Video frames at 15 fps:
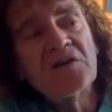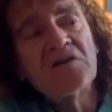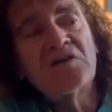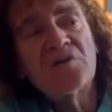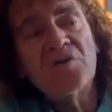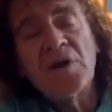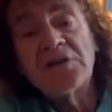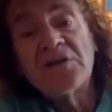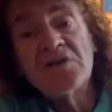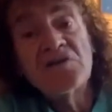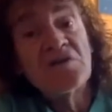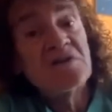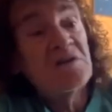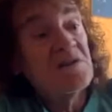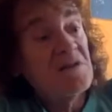the
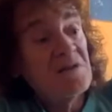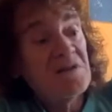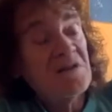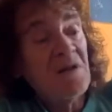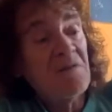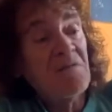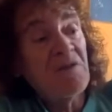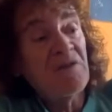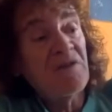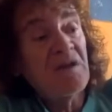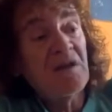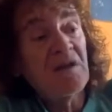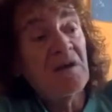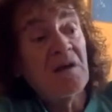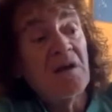strategies. Same
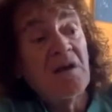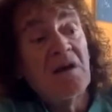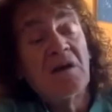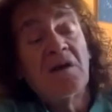thing